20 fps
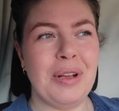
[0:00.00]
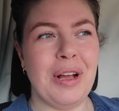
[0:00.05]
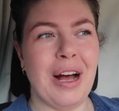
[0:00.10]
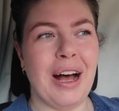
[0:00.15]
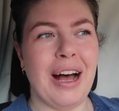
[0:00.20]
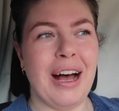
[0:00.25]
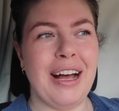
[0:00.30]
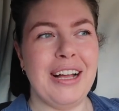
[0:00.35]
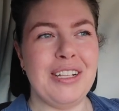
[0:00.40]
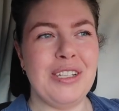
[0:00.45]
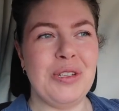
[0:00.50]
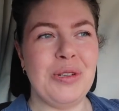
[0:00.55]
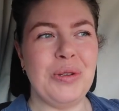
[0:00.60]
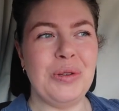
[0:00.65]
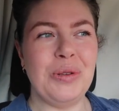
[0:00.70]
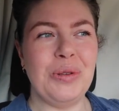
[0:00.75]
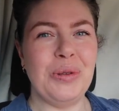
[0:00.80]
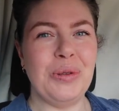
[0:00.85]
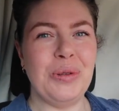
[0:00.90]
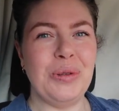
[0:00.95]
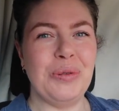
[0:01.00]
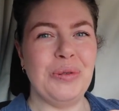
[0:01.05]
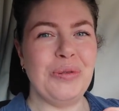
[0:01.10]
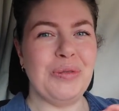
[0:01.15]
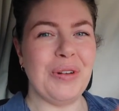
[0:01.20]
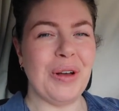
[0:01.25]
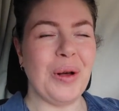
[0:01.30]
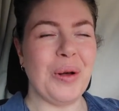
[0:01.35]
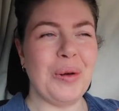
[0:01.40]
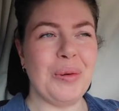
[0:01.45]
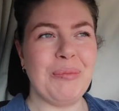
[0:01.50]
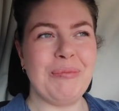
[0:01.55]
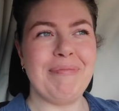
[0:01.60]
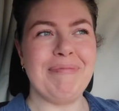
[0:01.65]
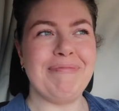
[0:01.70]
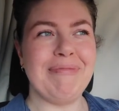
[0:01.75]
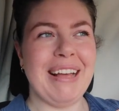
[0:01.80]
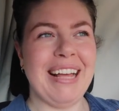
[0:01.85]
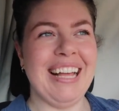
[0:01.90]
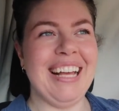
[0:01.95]
uh, to
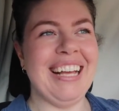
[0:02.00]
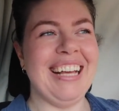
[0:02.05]
film.